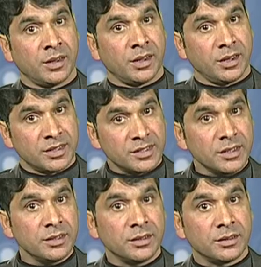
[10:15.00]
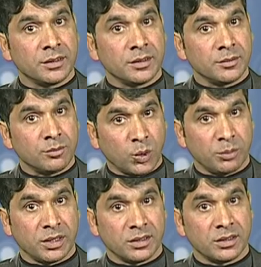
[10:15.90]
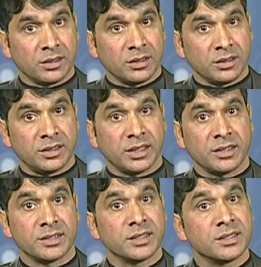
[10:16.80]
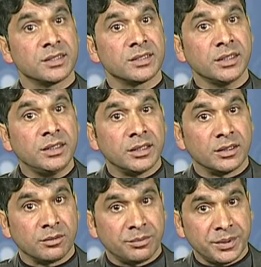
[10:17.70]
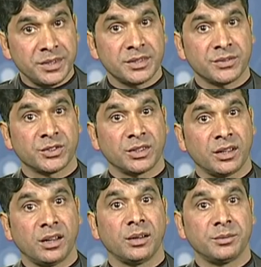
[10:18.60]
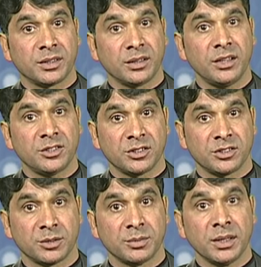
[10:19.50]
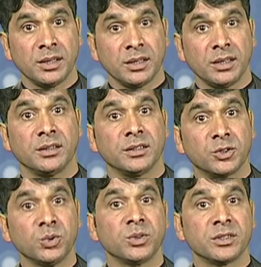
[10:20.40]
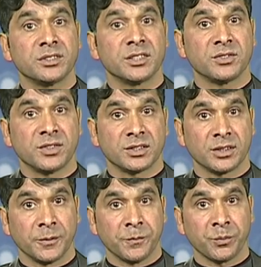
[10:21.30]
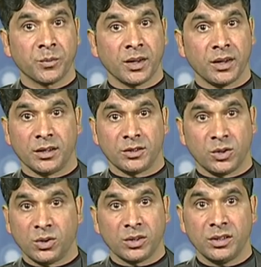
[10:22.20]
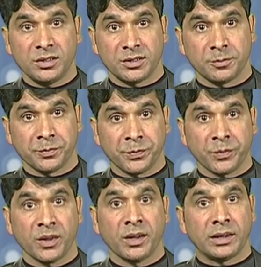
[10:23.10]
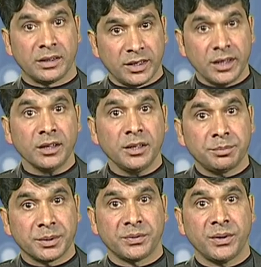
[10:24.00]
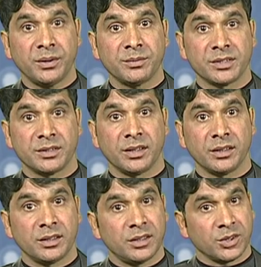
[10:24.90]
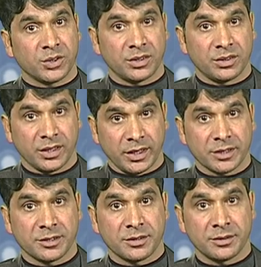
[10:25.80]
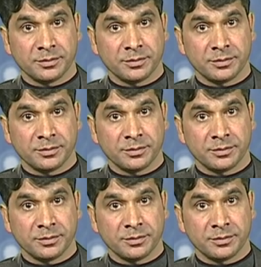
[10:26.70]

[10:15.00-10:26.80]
In a certain moment, there is a sudden perception of the relationship in the total situation and the organism directly performs the required act.